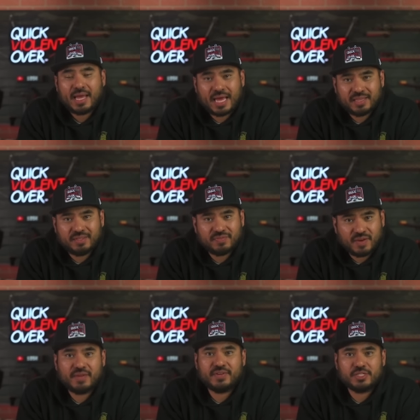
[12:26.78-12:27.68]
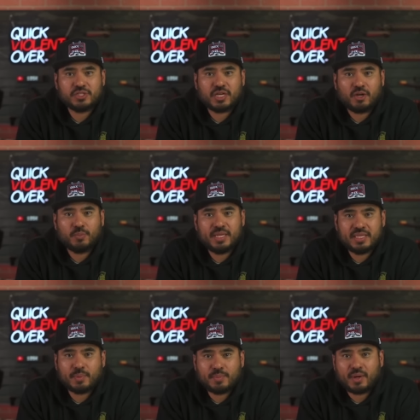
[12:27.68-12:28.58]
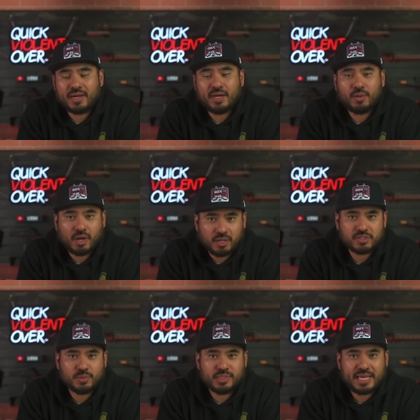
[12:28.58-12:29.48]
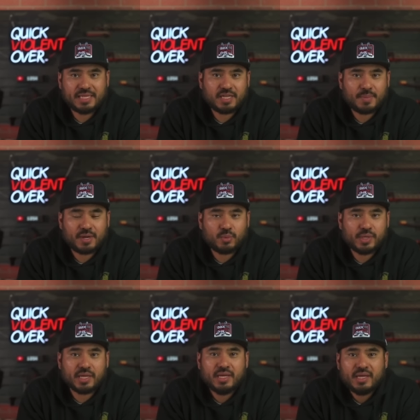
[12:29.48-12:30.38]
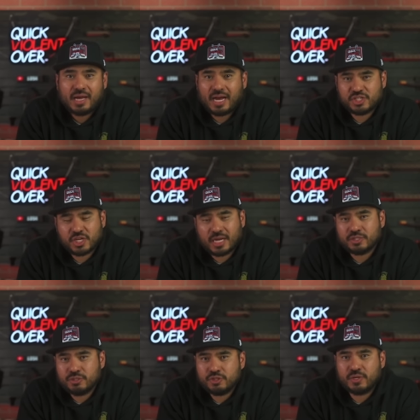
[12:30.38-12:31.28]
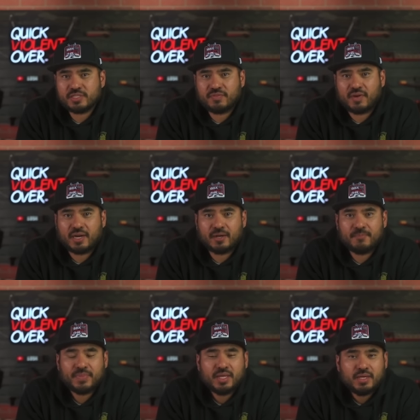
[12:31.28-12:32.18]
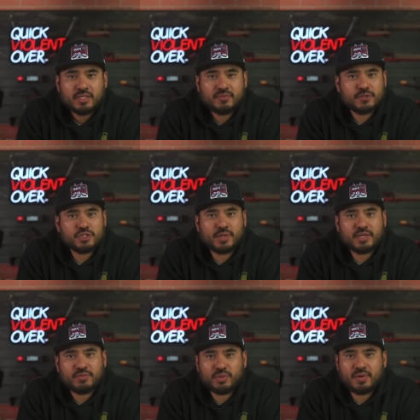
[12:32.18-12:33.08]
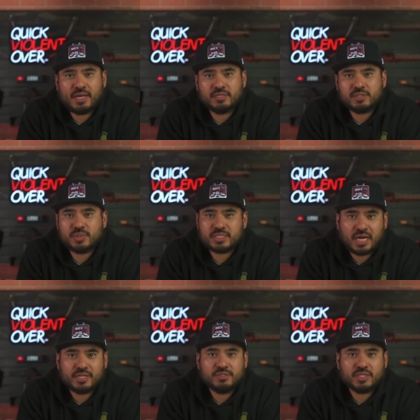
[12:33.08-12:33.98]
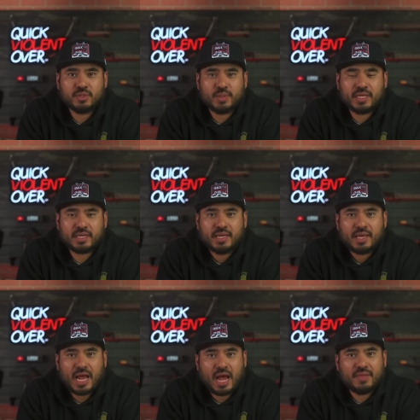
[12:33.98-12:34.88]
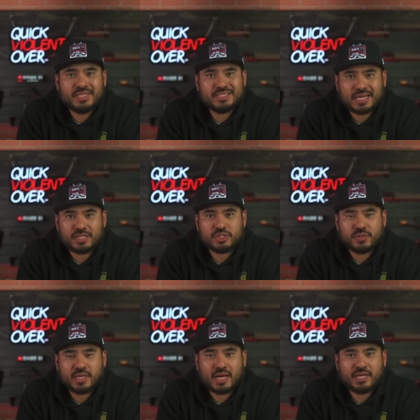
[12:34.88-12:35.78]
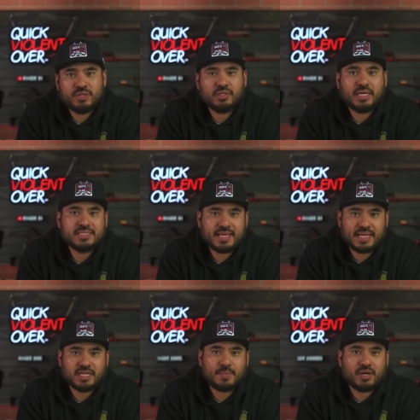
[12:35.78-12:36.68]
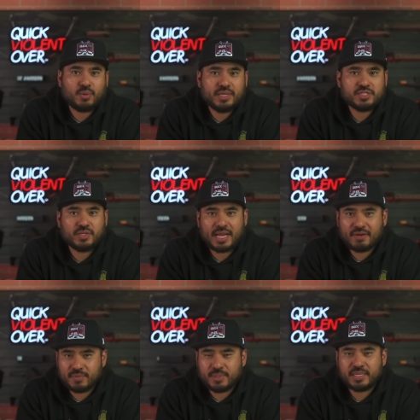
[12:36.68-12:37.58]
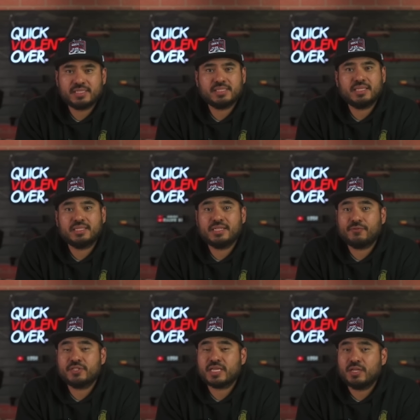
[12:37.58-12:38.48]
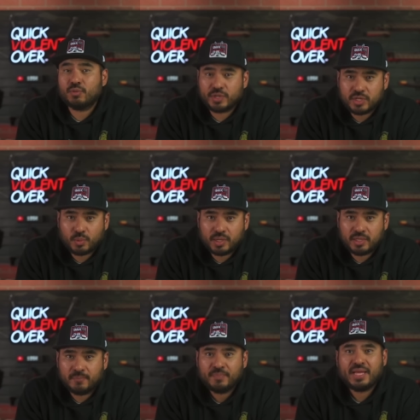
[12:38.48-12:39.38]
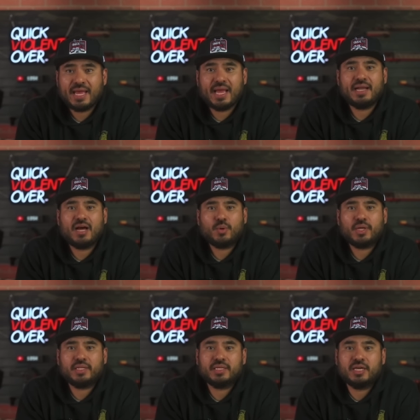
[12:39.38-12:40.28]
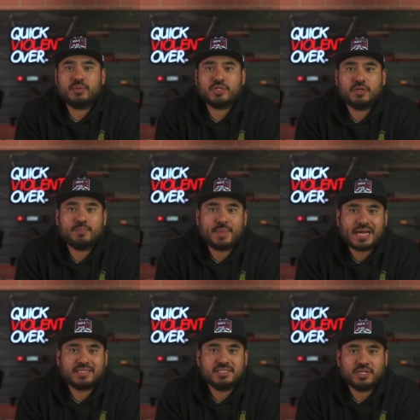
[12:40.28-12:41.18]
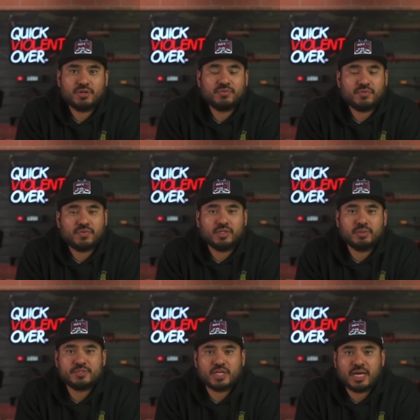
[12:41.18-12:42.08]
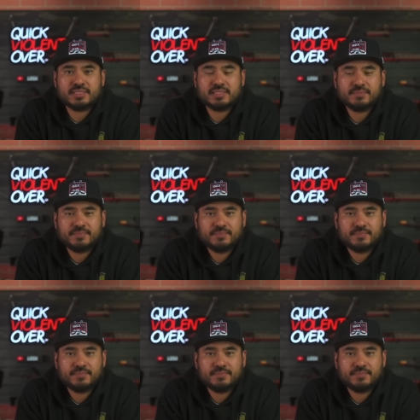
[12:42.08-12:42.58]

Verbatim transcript: and the five inch Staccato P that we brought out also with the antimatter wing, I shot two strings of fire. The first string of three rounds was not using the wing, and the second string I utilized the antimatter wing so that everybody could see the difference in recoil and how quickly the gun returned back to zero for follow-up shots.